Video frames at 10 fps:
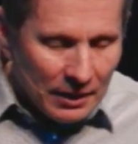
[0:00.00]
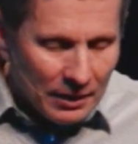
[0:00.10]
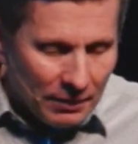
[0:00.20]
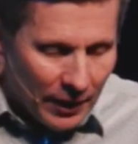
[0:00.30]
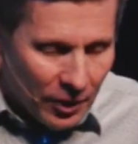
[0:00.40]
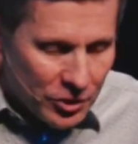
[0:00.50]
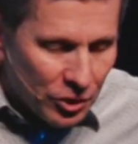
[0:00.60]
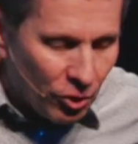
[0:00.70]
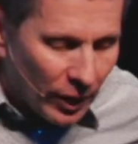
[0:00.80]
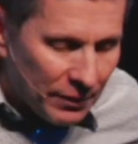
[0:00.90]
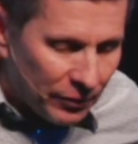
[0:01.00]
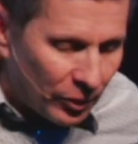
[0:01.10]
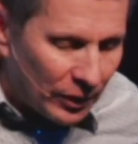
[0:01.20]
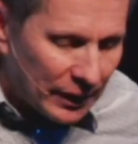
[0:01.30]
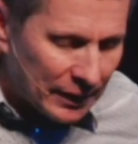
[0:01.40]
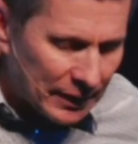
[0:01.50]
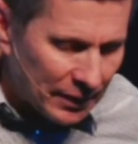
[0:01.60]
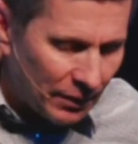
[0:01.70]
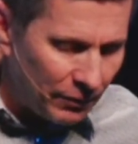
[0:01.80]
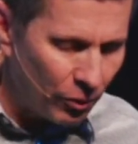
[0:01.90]
Father, so grateful
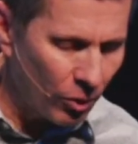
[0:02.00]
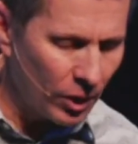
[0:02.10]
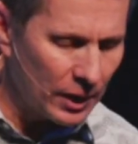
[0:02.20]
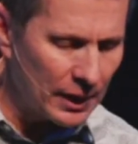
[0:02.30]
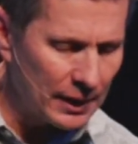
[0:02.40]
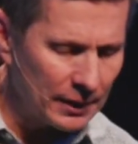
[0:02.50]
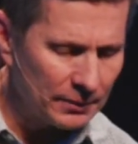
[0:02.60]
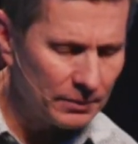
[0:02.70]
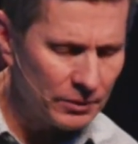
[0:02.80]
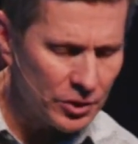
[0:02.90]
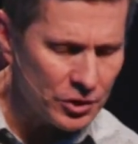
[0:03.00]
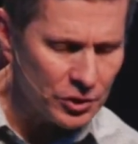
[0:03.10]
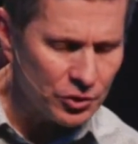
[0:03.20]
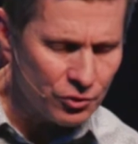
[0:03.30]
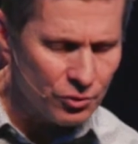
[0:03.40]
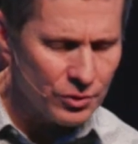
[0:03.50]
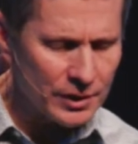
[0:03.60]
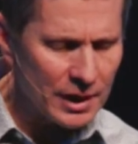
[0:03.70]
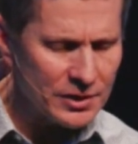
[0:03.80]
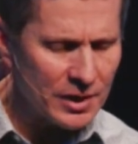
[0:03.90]
for uh, just the truth that
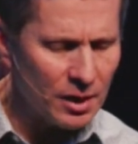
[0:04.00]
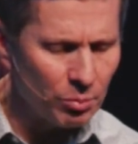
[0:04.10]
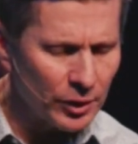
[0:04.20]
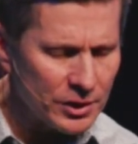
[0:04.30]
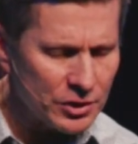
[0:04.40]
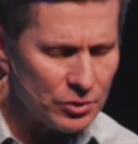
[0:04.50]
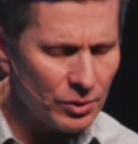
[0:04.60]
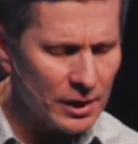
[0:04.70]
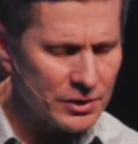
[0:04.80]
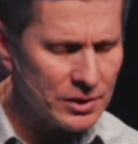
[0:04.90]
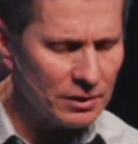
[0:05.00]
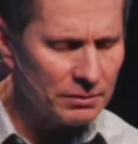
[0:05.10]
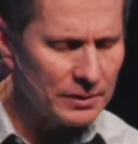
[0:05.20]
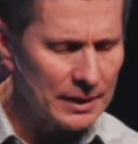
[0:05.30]
Isaiah brings to us of